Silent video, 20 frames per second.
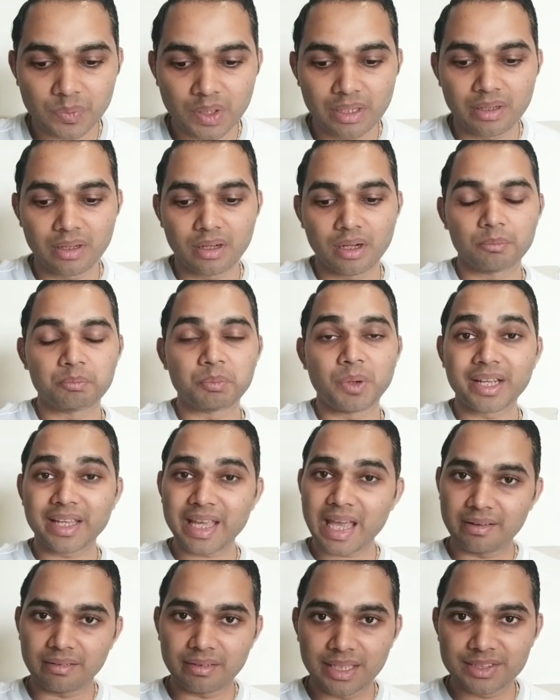
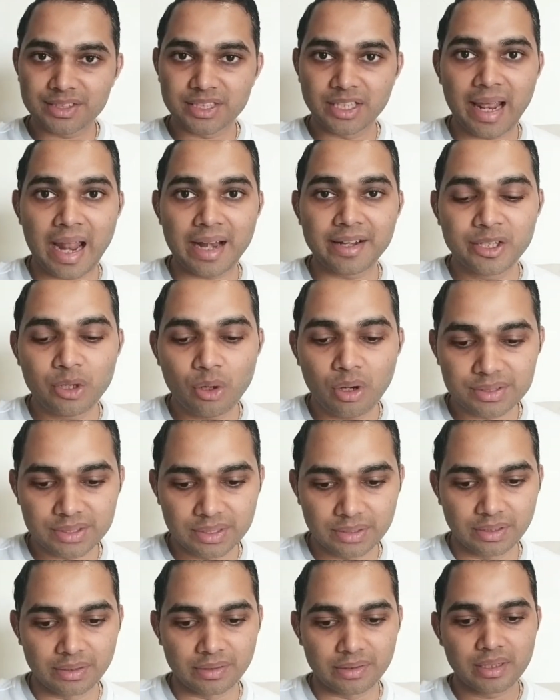Again, it's an
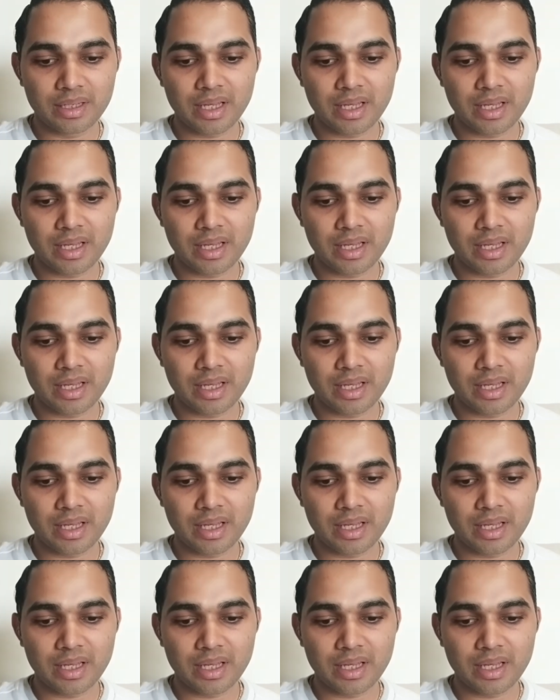antioxidant